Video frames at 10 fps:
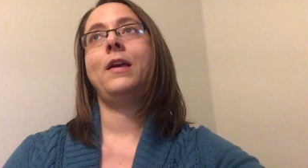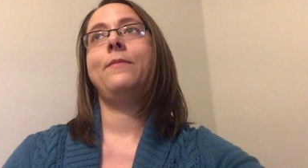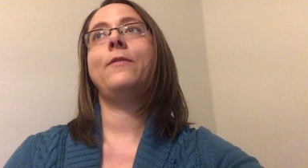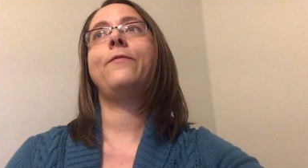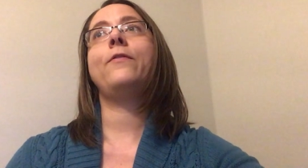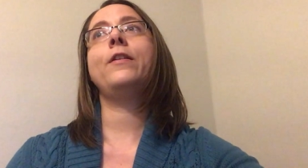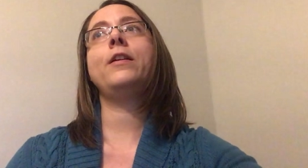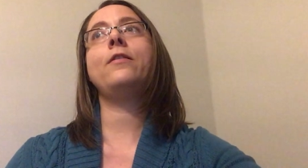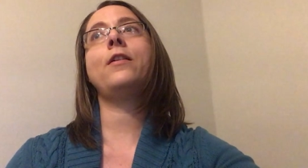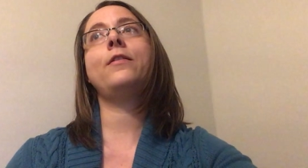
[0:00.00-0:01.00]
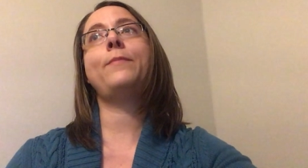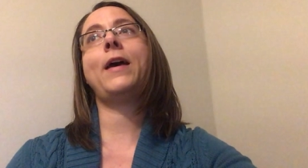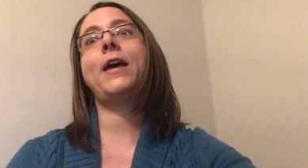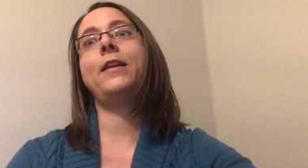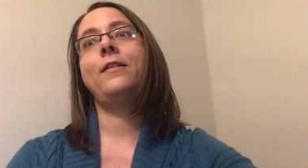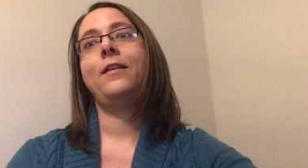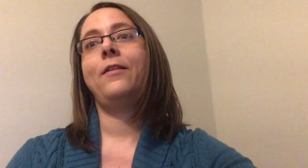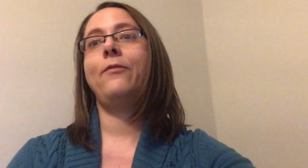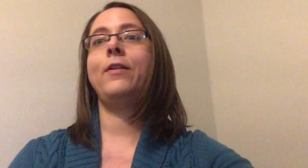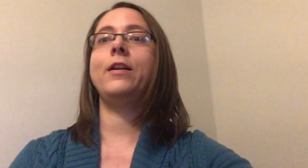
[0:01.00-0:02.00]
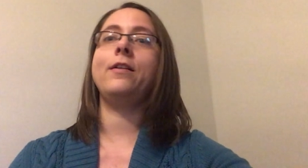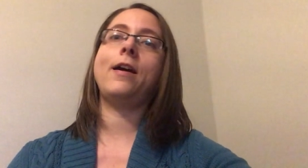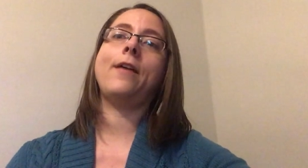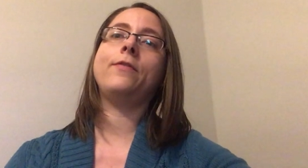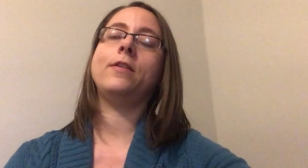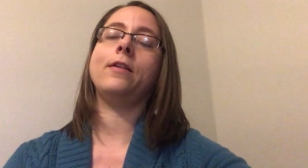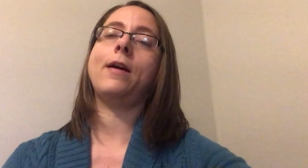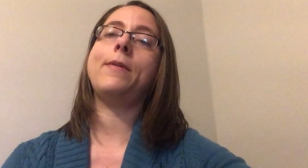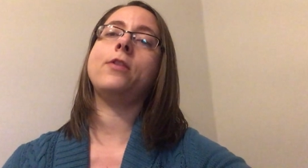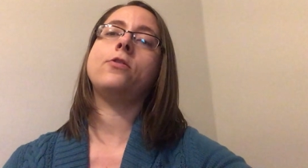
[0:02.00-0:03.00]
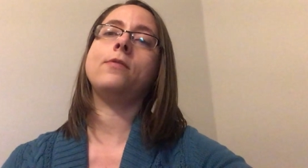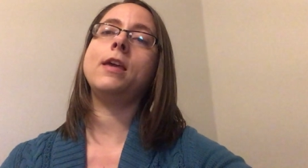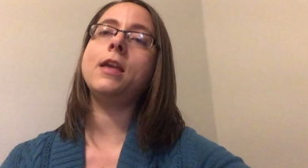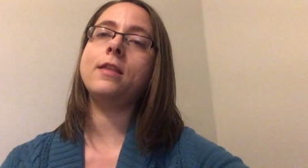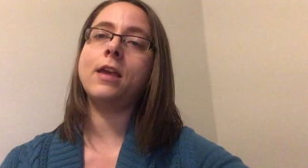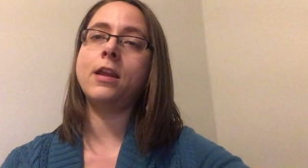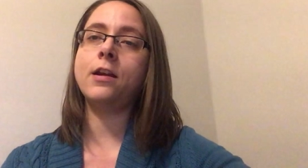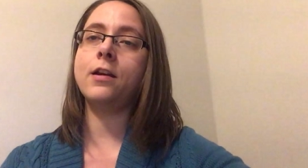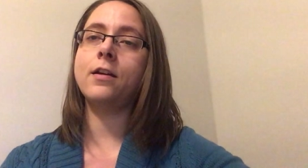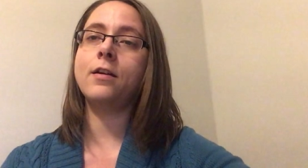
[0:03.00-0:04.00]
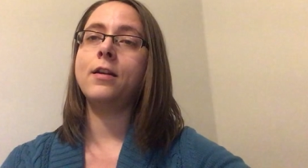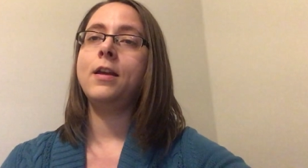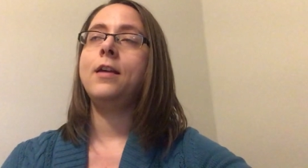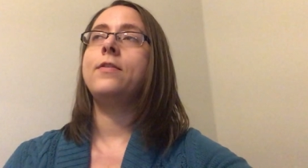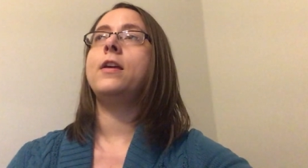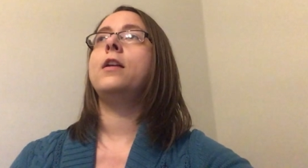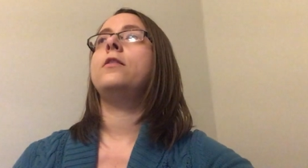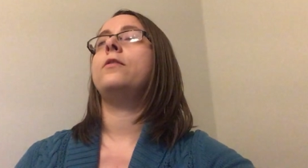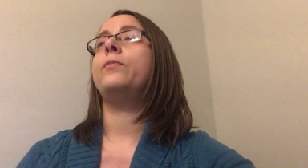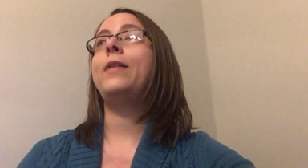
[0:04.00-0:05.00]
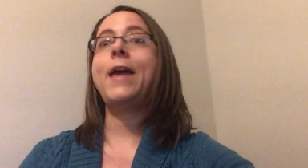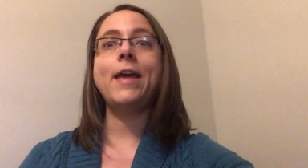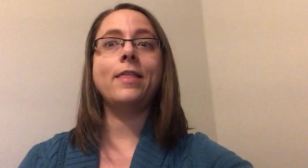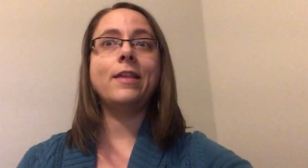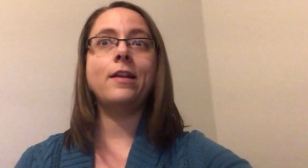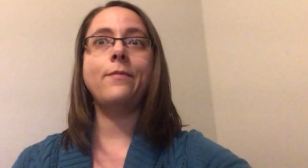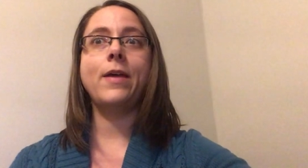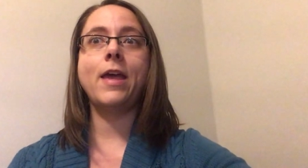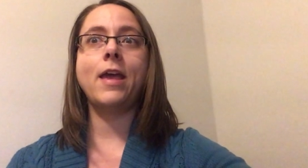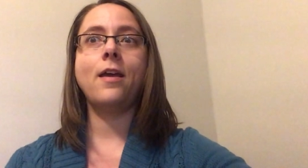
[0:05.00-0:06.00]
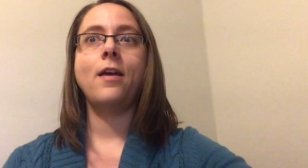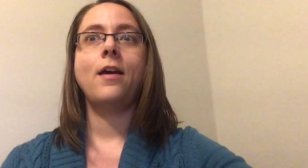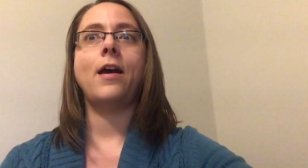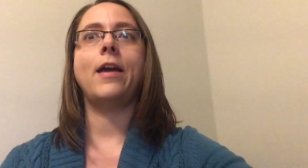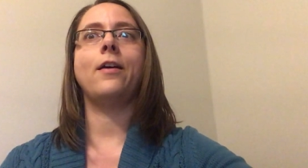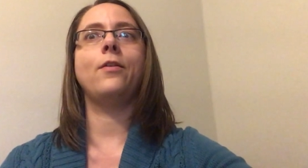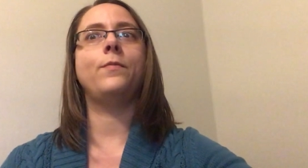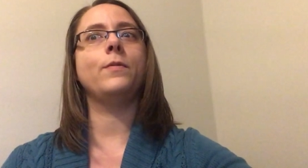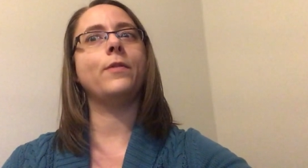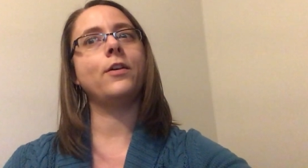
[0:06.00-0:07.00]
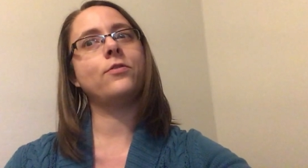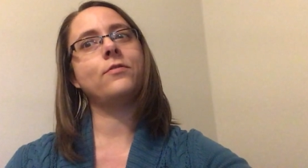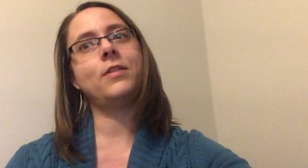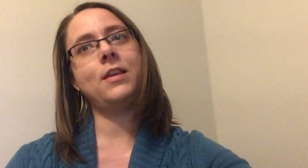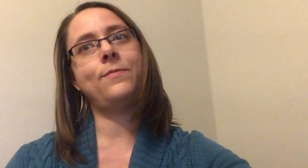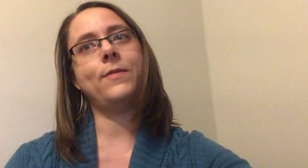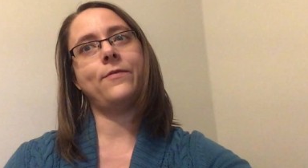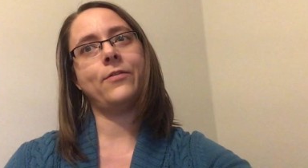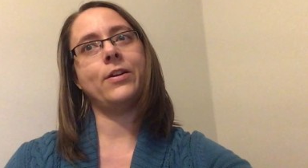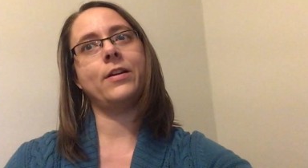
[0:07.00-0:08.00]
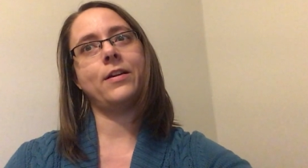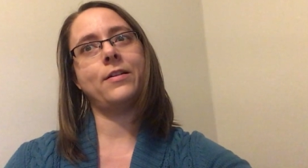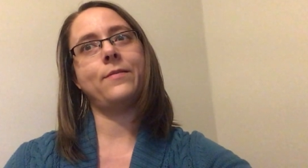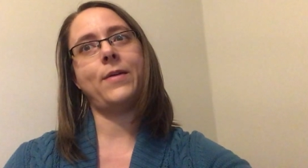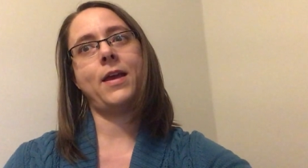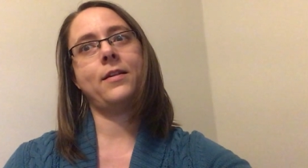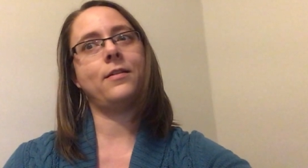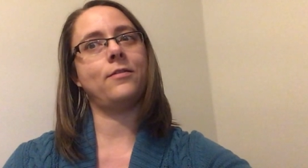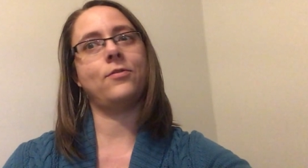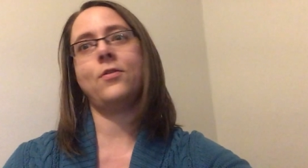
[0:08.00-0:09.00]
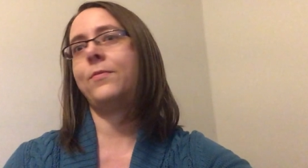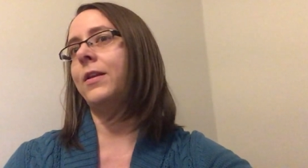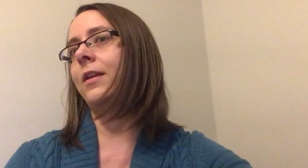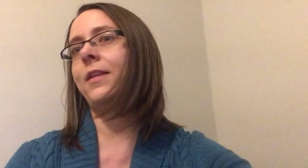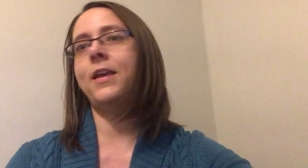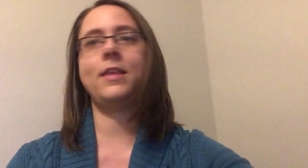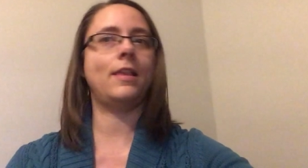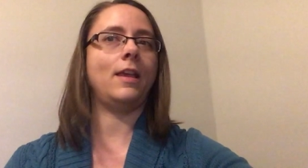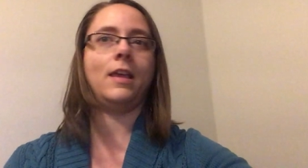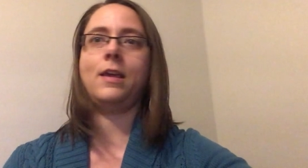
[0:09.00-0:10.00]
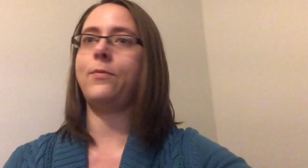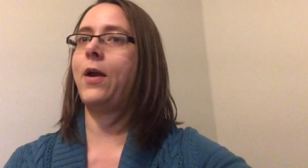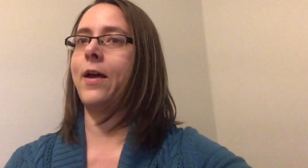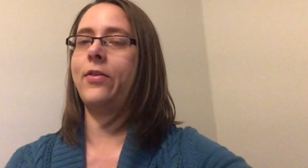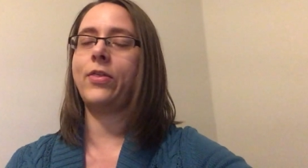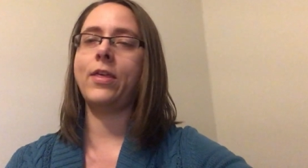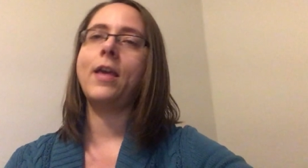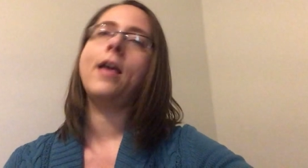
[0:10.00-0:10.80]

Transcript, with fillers: Before you go to bed, what do you have to do? I bet you eat dinner, then you play a little bit. I hope you brush your teeth before you go to bed because nobody likes stinky breath.